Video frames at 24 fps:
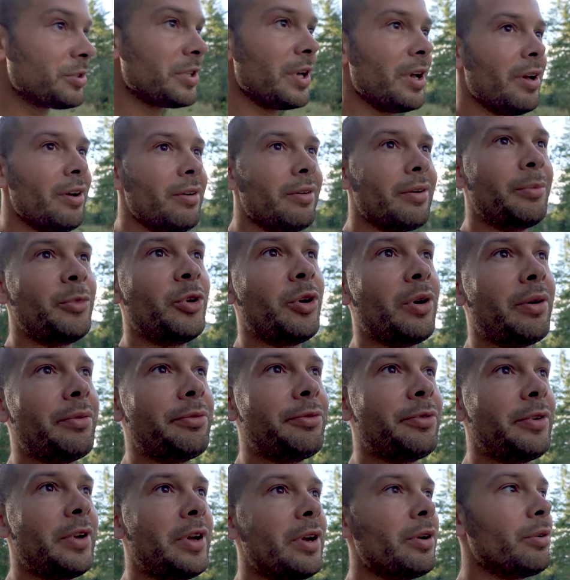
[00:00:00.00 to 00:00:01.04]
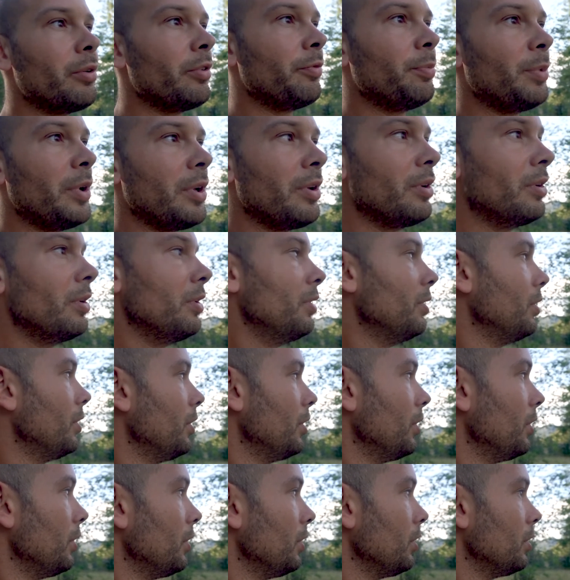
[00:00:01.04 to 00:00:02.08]
out, I'm not in fear of being
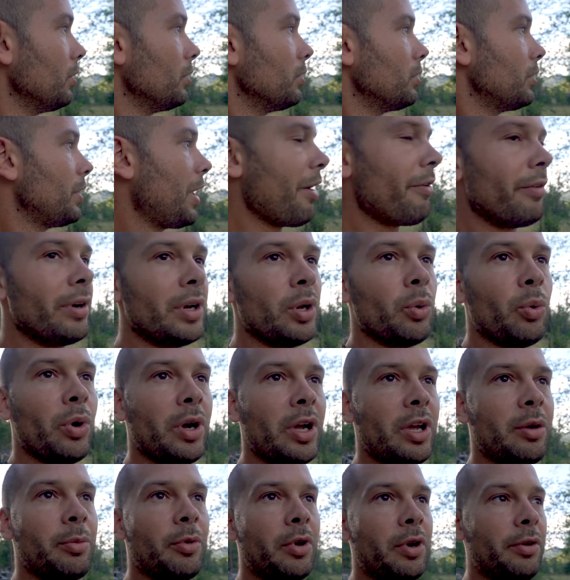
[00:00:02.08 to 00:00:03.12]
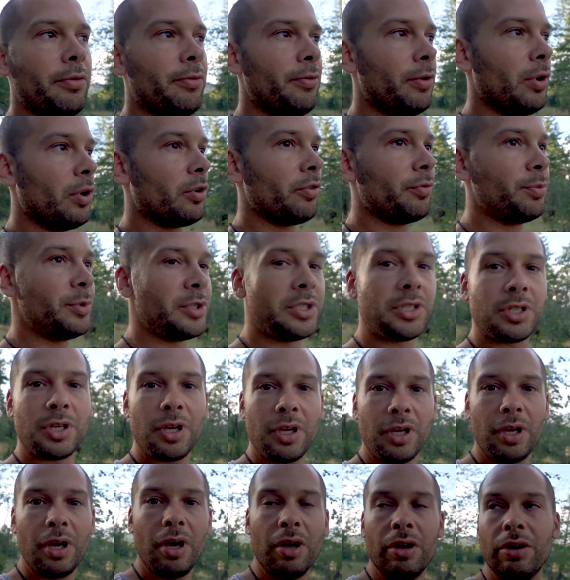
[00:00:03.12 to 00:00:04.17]
carried away by a flock of
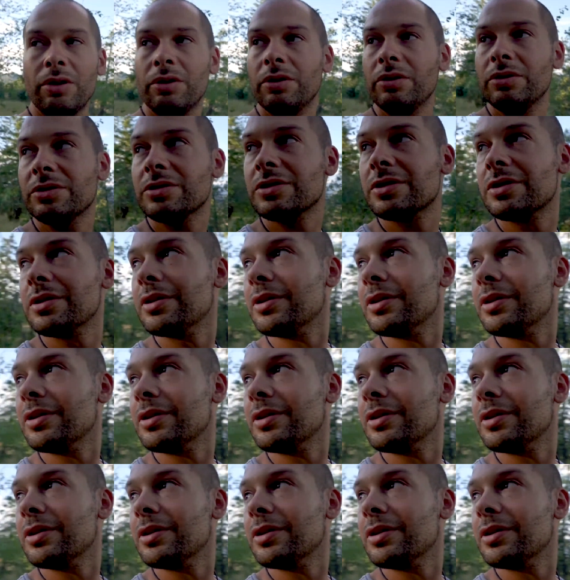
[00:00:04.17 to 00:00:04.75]
mosquitoes.